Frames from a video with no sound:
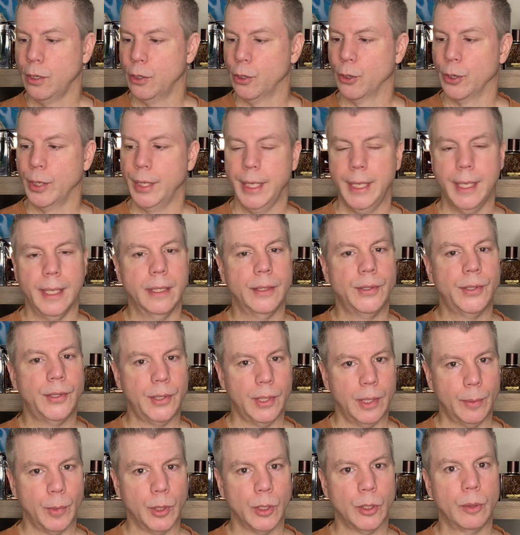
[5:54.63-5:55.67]
You're going to get
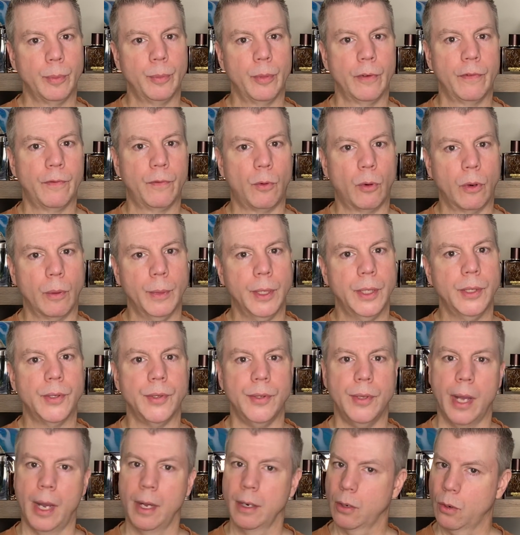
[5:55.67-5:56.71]
similar
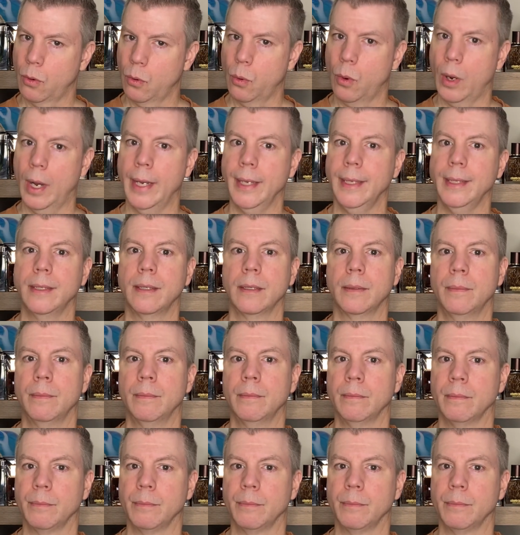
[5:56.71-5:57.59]
performance, not quite